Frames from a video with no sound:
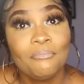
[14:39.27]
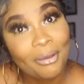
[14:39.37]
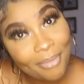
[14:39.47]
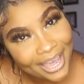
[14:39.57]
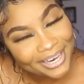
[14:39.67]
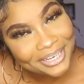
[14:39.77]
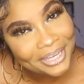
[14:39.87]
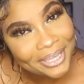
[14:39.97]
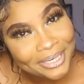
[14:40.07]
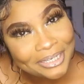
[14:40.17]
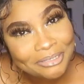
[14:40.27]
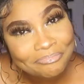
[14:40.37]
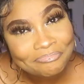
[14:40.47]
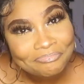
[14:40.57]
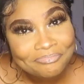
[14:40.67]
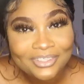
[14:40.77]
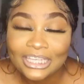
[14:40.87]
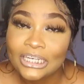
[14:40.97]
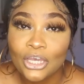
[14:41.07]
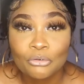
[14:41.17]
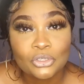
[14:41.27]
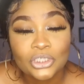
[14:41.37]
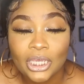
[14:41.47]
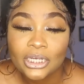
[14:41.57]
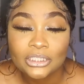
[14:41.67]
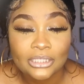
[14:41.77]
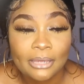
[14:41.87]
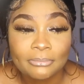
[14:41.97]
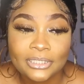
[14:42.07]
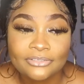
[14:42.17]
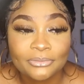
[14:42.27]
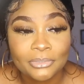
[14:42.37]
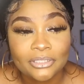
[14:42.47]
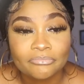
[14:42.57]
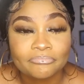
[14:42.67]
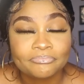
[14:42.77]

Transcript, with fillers: my body done, and I don't want y'all to stop loving me.